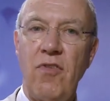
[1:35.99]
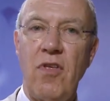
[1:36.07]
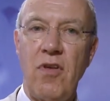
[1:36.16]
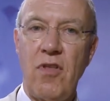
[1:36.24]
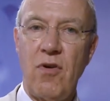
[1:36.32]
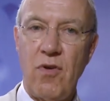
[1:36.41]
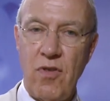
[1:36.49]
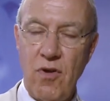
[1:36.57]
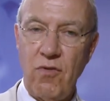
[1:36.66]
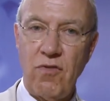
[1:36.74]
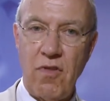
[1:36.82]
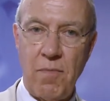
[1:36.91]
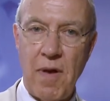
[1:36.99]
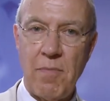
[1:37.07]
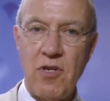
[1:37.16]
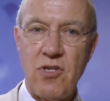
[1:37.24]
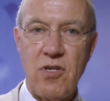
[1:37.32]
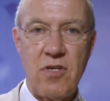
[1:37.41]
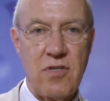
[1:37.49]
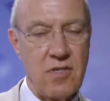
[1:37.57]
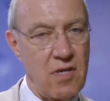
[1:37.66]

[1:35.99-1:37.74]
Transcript: There are those of the publishers,